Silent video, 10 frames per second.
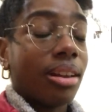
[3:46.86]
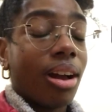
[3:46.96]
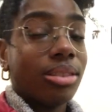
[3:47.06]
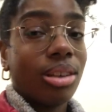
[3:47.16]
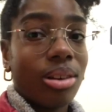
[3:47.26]

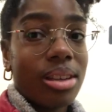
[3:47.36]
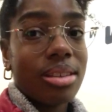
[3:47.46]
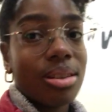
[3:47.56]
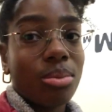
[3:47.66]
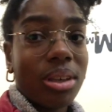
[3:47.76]
Also, this is
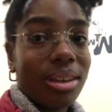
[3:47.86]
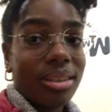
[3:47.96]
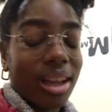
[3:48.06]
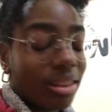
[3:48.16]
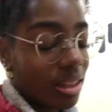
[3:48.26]
the week
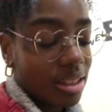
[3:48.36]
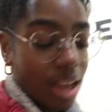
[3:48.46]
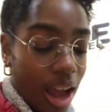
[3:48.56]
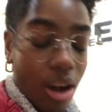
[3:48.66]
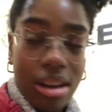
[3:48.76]
that the
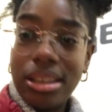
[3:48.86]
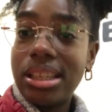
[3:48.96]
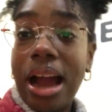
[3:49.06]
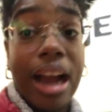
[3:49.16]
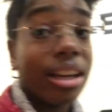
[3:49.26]

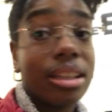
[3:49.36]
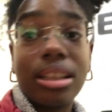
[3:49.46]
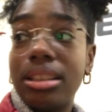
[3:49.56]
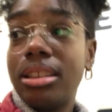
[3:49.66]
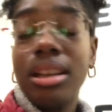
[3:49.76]

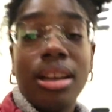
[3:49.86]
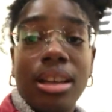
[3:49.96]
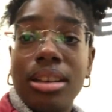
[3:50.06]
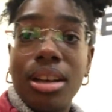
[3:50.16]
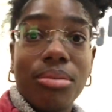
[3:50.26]
entirety
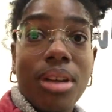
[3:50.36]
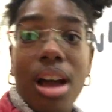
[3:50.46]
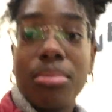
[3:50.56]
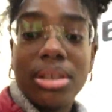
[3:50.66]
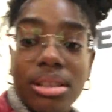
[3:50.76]
of
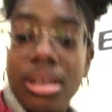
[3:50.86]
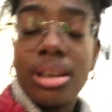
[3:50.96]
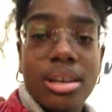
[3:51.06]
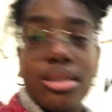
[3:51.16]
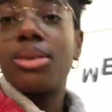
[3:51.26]
Vlogmas
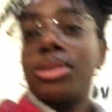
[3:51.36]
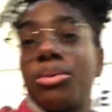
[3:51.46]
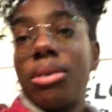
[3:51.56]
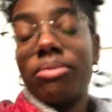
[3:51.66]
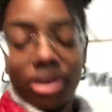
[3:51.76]
is going in
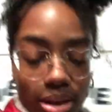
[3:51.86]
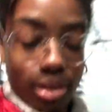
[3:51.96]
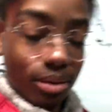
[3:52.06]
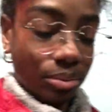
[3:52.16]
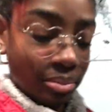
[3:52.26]
one video.